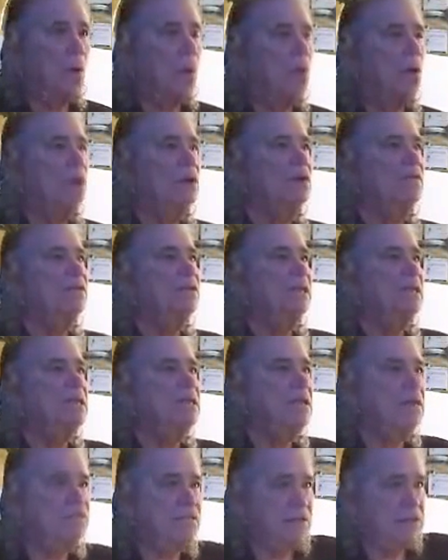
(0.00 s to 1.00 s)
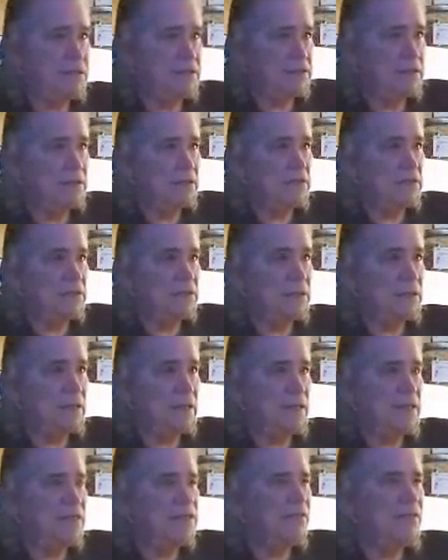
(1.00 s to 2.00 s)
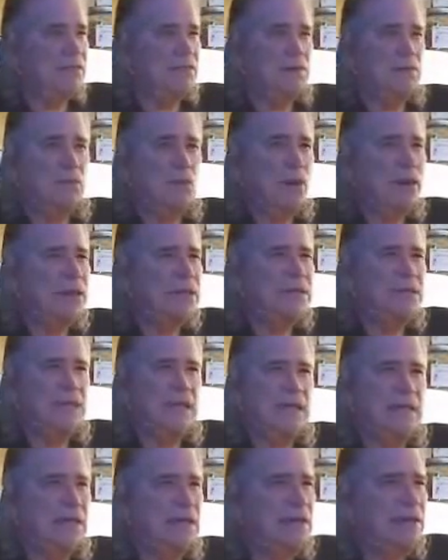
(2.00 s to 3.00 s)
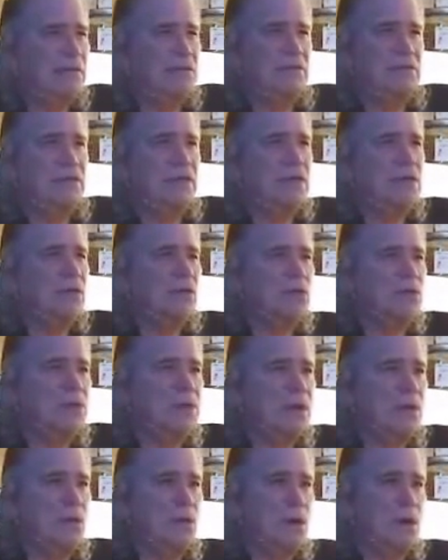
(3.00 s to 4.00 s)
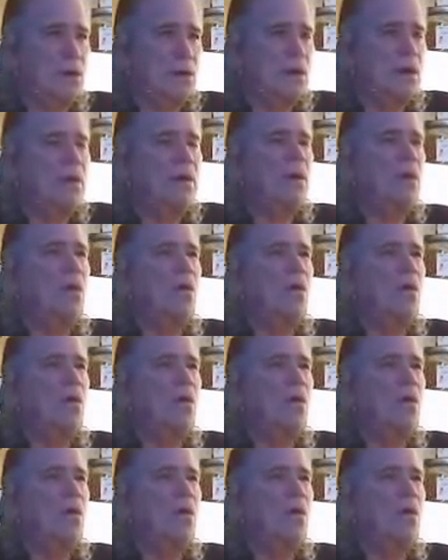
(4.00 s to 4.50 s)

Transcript: All of the differences, different ways they lived and who they were,